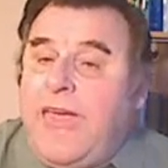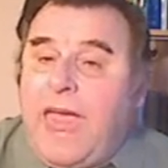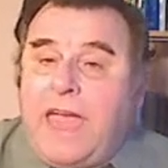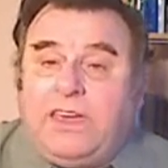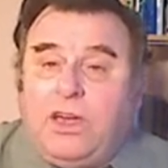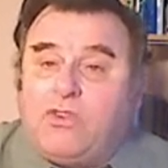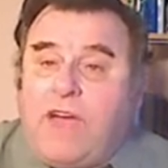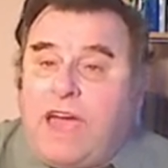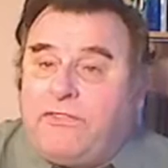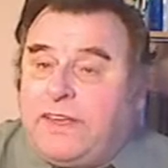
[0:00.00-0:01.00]

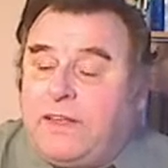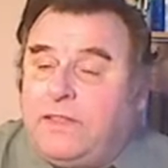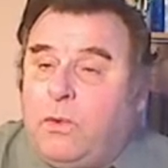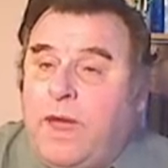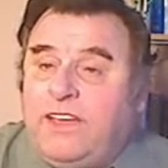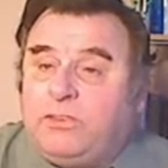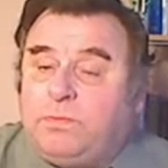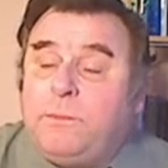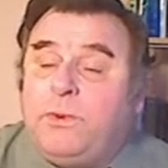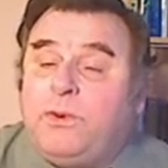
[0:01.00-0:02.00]
hagiographic in the way he's
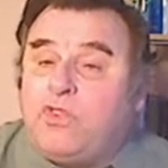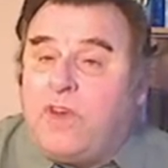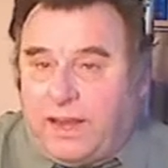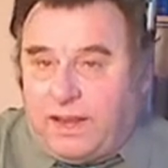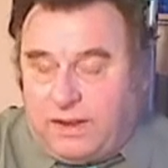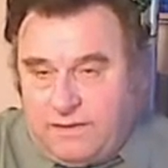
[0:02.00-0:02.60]
portrayed.